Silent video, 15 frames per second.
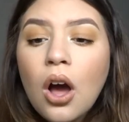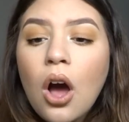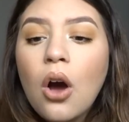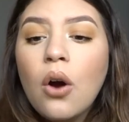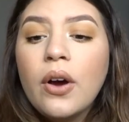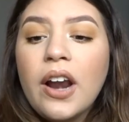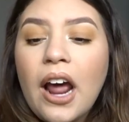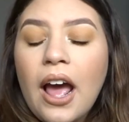
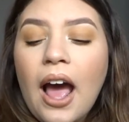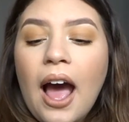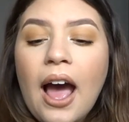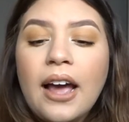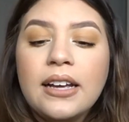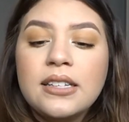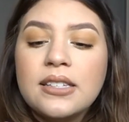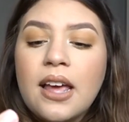Oh, and
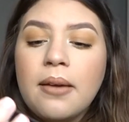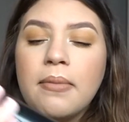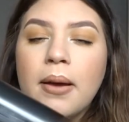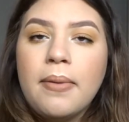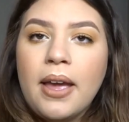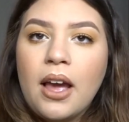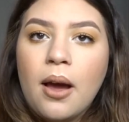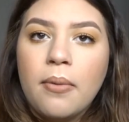I set my
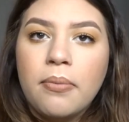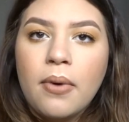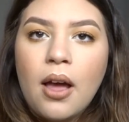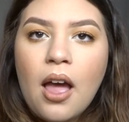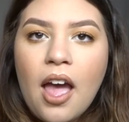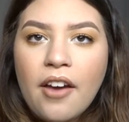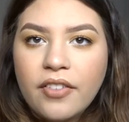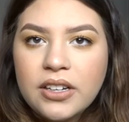makeup
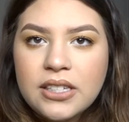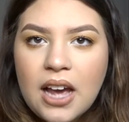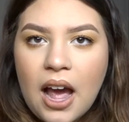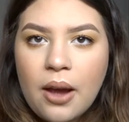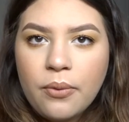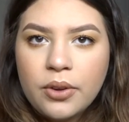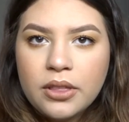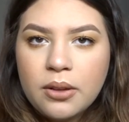every
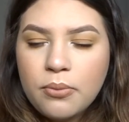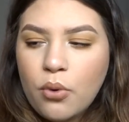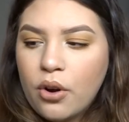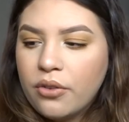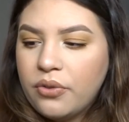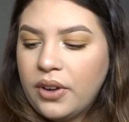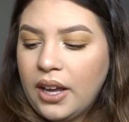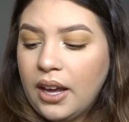time with the
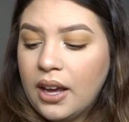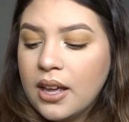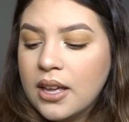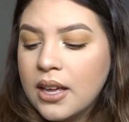Morphe